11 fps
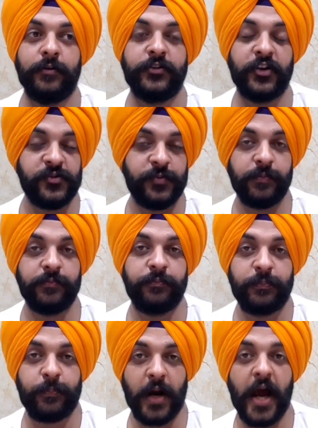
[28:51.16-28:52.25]
just
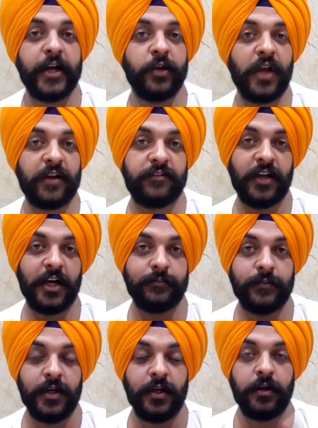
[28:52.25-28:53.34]
prior to the
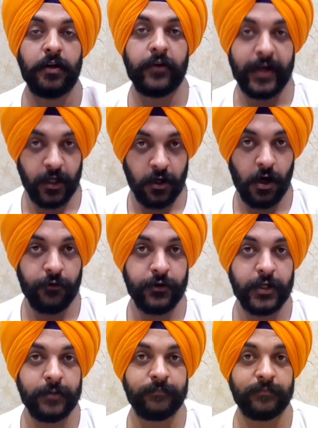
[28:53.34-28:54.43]
exam, drink
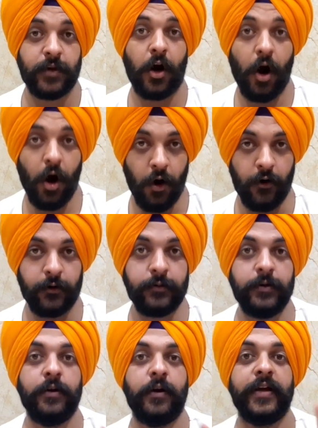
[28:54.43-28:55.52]
coffee or
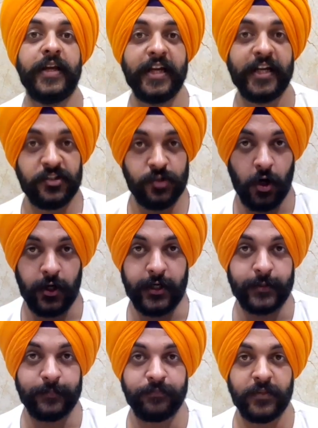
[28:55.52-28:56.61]
eat a
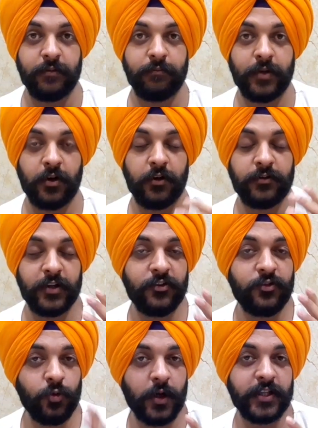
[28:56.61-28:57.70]
chocolate, because these
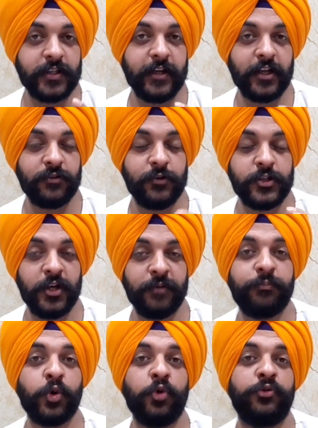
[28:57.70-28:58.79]
two are the things which
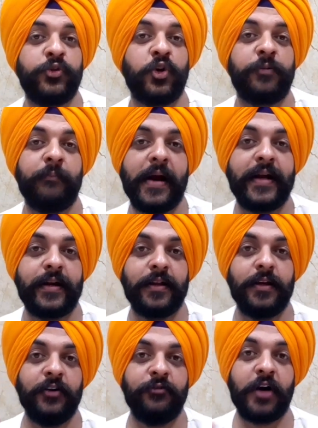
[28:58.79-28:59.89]
improves your
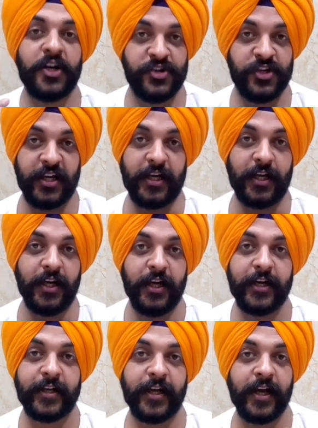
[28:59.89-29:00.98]
mental functioning.
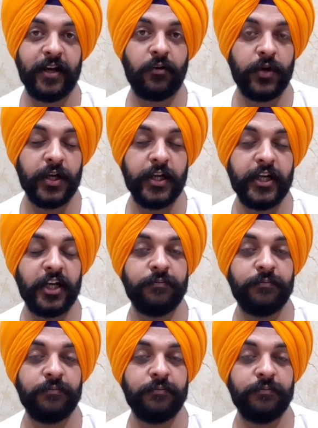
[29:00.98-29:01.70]
It can really